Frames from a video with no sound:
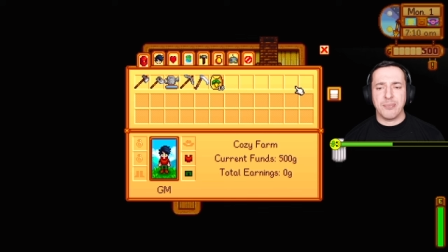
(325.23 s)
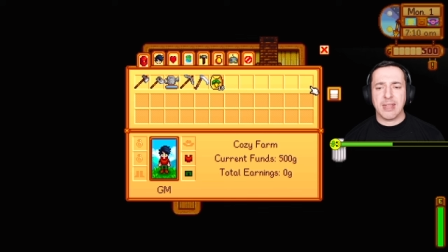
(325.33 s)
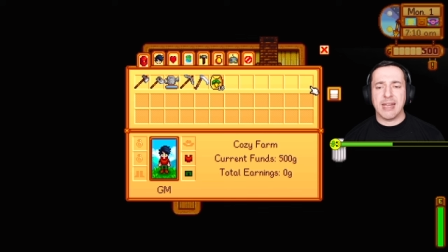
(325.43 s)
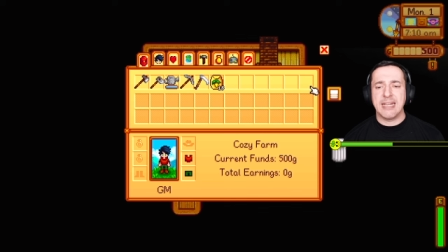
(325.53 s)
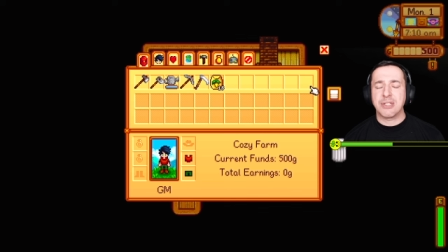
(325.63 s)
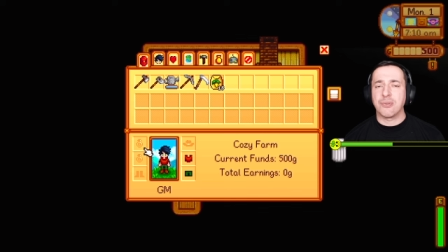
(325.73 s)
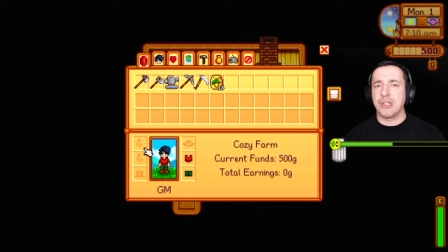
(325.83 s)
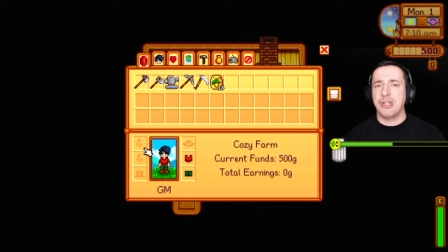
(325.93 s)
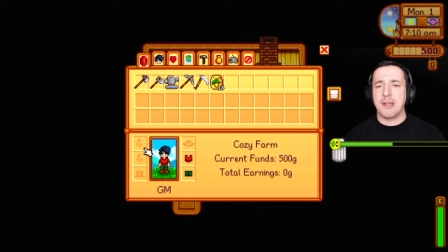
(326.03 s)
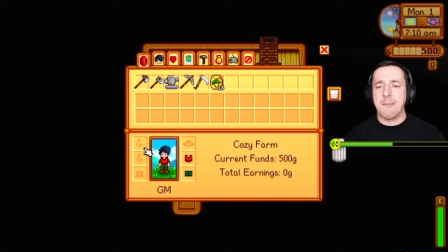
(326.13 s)
Later
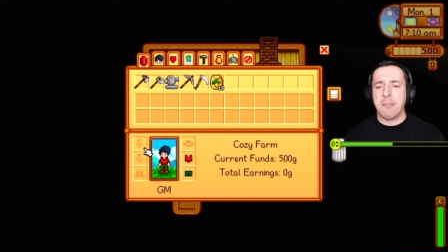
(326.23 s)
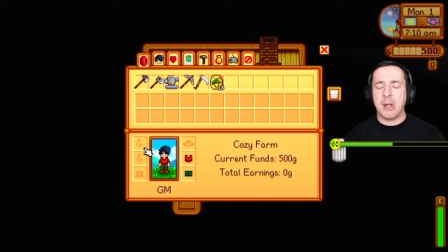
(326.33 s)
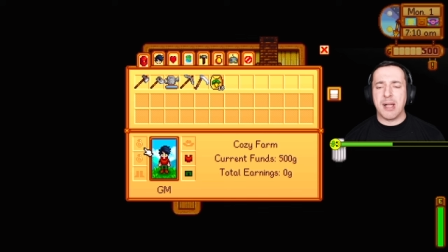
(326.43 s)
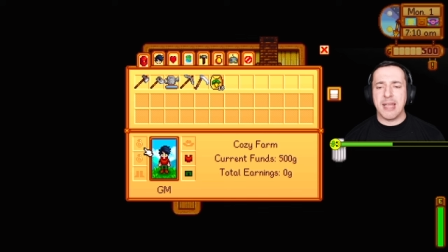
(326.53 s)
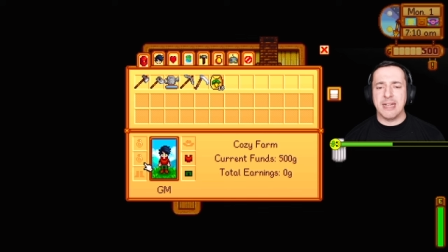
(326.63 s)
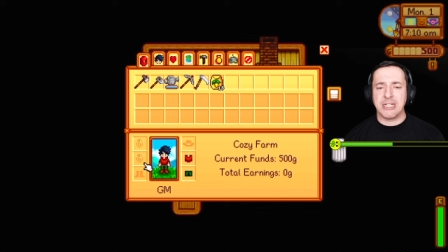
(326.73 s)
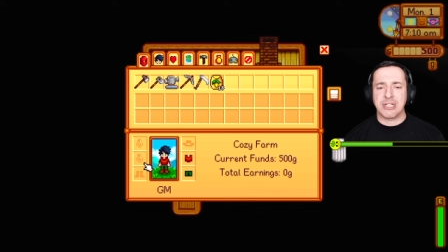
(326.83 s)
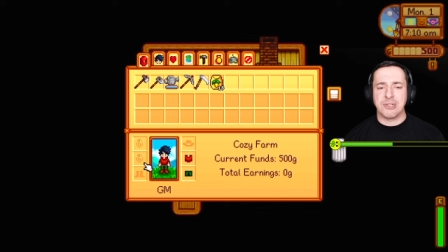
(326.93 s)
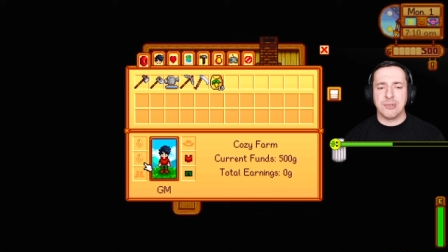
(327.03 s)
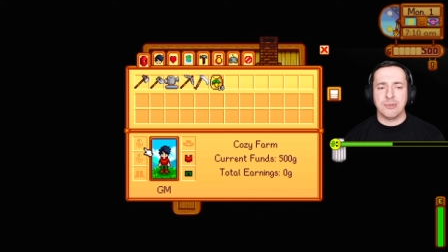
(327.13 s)
on, you can buy
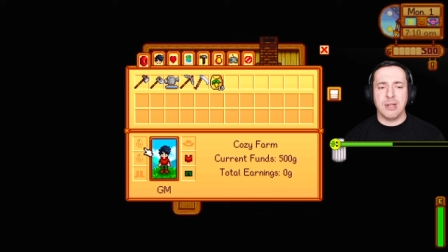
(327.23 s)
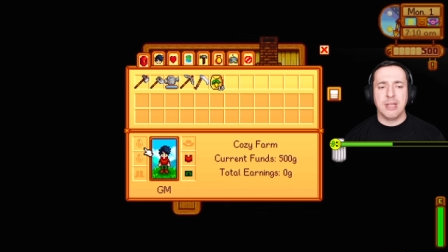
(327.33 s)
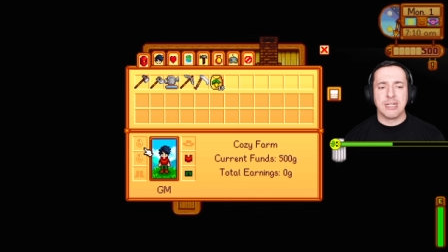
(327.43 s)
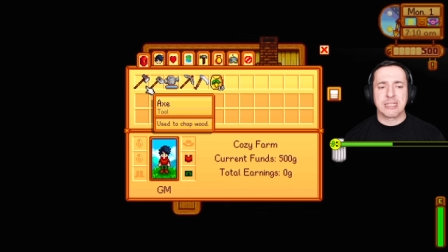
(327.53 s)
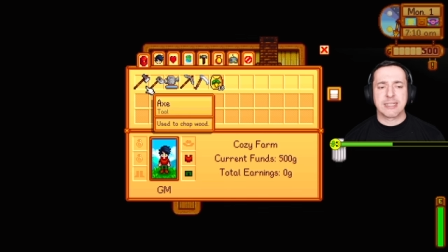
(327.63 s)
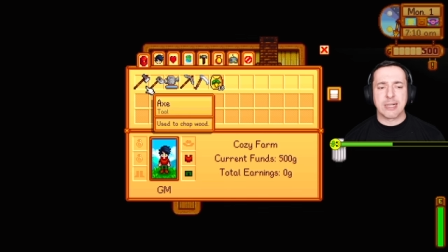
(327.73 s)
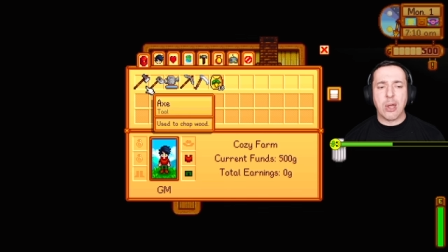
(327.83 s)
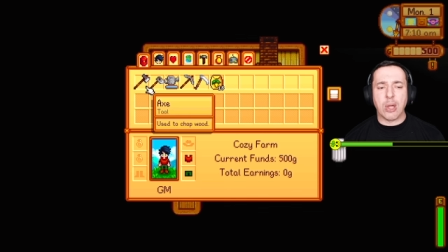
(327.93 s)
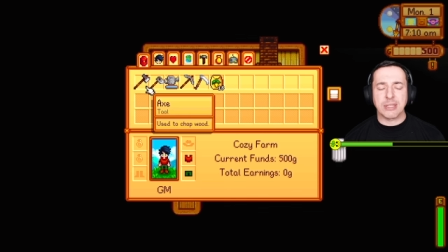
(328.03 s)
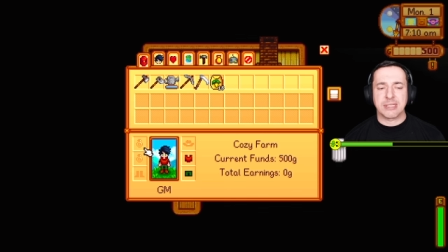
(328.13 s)
additional
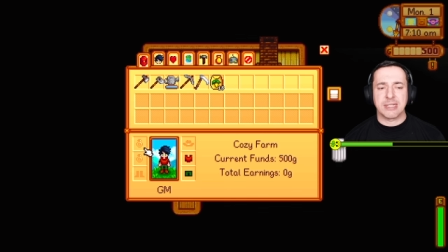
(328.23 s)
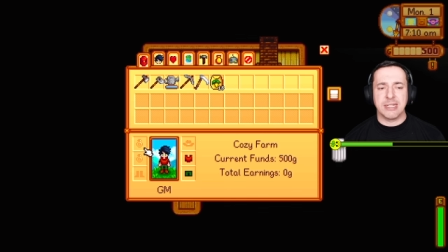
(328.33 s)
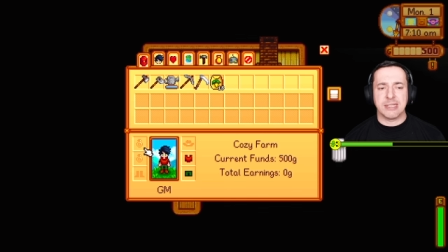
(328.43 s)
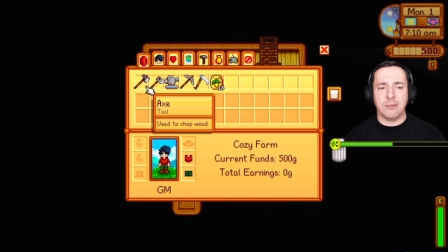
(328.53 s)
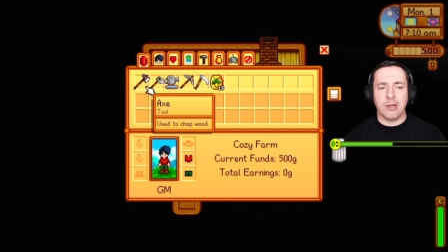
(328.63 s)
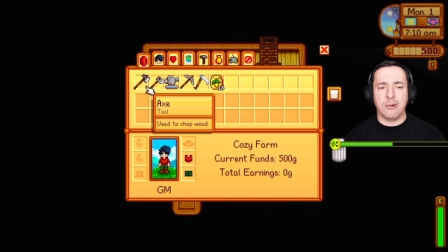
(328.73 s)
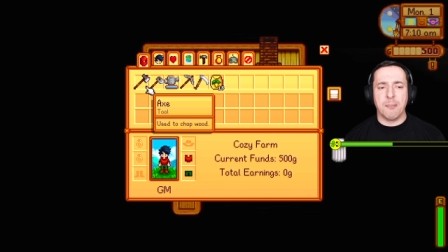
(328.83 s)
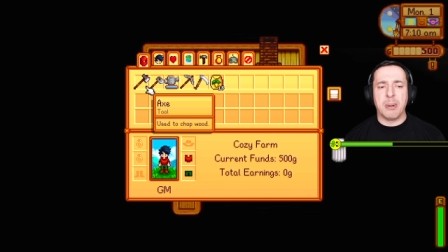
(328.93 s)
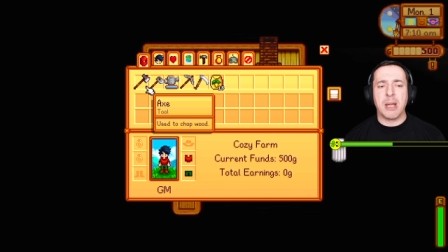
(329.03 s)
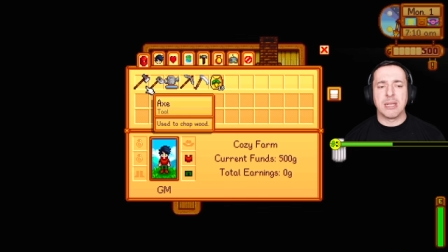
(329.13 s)
slots, as it were, or
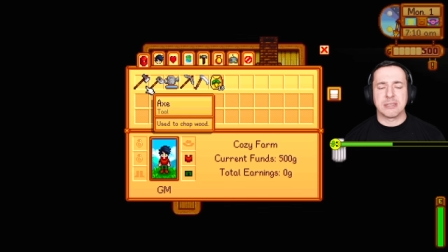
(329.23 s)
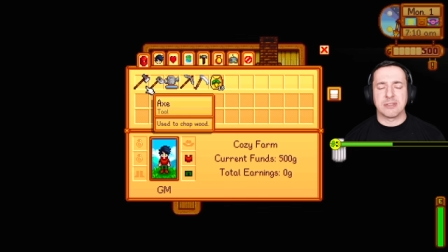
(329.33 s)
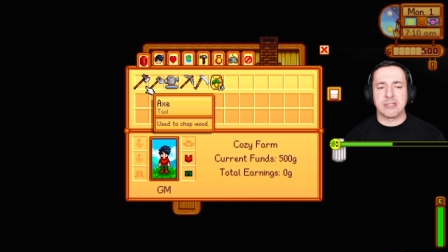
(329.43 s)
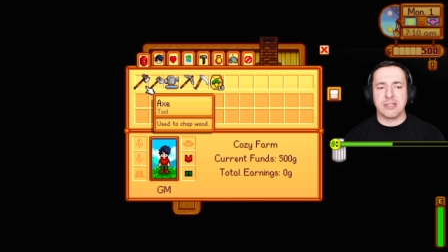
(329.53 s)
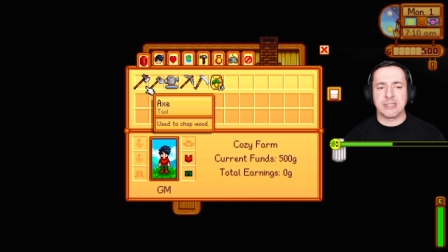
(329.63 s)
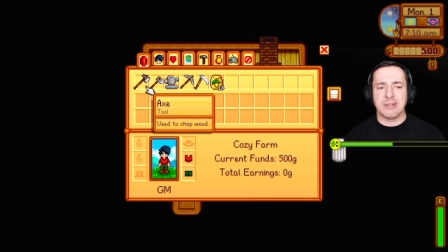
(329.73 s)
bars of slots.